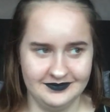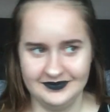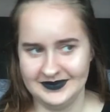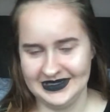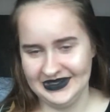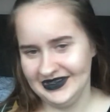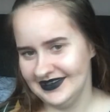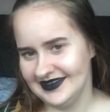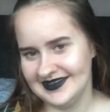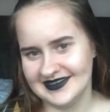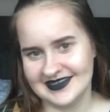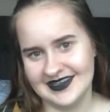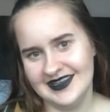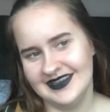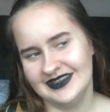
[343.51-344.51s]

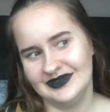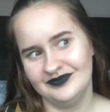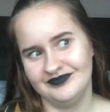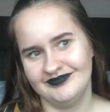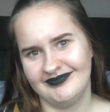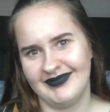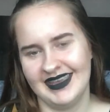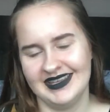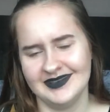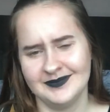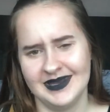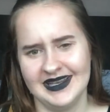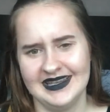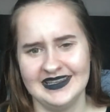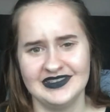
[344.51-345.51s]
most. It's
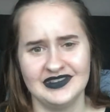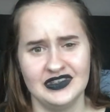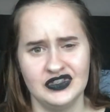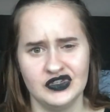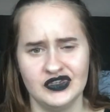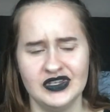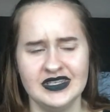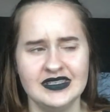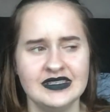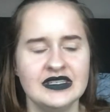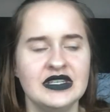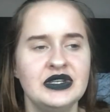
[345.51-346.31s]
my least enjoyed.